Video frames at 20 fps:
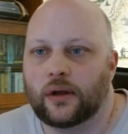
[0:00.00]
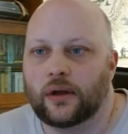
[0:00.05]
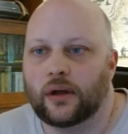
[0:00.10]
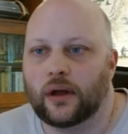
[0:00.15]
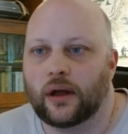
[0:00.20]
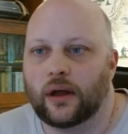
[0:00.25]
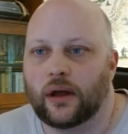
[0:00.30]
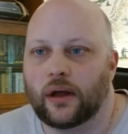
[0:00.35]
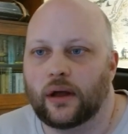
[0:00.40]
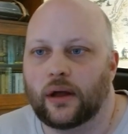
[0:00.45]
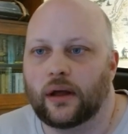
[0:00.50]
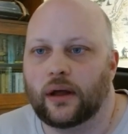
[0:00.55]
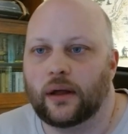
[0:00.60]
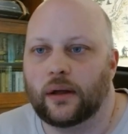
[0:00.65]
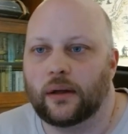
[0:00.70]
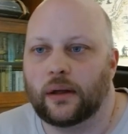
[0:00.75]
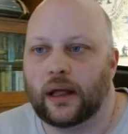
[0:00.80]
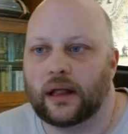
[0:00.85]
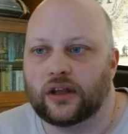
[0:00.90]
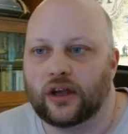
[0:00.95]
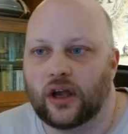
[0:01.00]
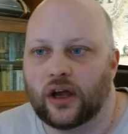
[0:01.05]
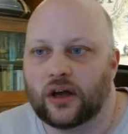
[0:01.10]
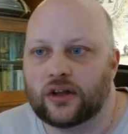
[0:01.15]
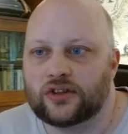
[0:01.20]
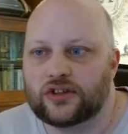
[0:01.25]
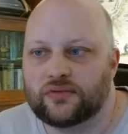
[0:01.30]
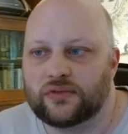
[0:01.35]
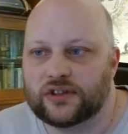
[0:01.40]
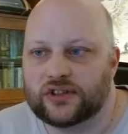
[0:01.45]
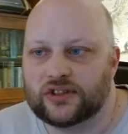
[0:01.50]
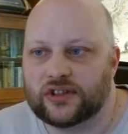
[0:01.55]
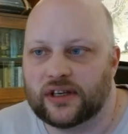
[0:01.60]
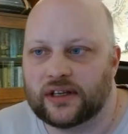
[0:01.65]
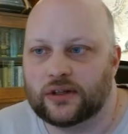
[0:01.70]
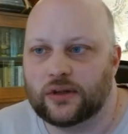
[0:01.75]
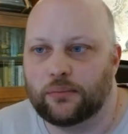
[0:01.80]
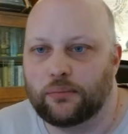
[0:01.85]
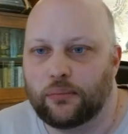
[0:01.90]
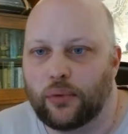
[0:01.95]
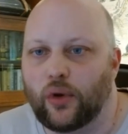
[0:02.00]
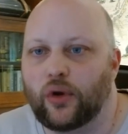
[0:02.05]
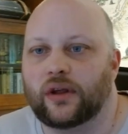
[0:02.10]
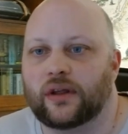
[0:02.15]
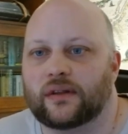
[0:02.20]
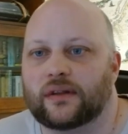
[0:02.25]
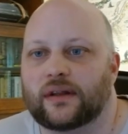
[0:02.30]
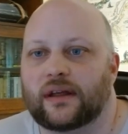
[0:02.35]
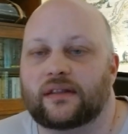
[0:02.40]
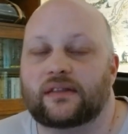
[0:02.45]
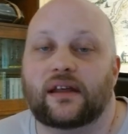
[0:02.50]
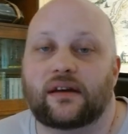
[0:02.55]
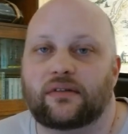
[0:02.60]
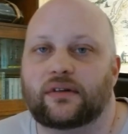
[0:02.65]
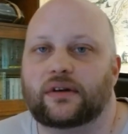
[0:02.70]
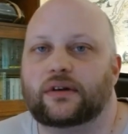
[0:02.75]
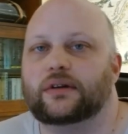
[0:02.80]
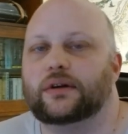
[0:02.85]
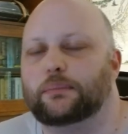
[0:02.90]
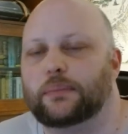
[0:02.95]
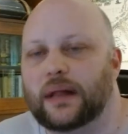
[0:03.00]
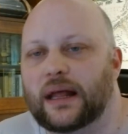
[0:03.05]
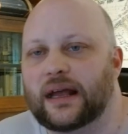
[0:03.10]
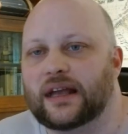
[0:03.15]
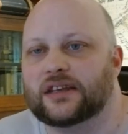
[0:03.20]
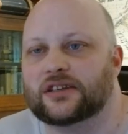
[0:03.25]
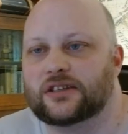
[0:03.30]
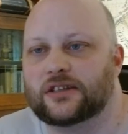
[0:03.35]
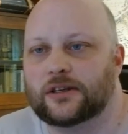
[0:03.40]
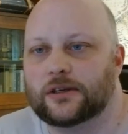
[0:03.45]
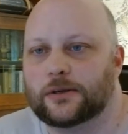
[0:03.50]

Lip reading: and guns were sent to Bergen and never replaced.